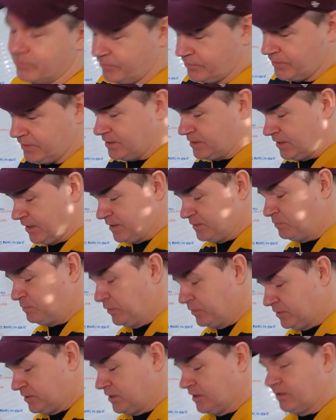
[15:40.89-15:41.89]
for these nice
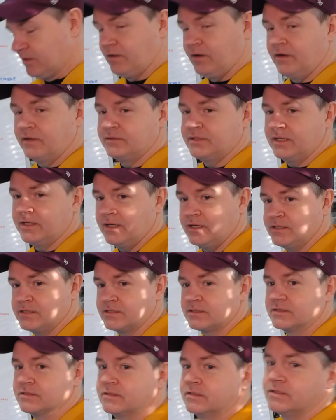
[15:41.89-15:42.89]
boots here. Aren't they
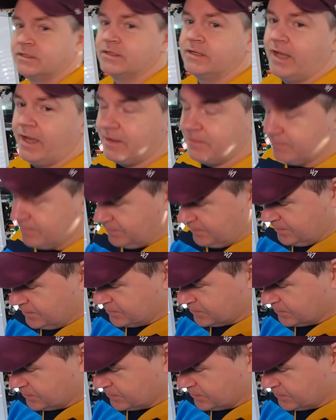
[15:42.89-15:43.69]
nice? Yeah, these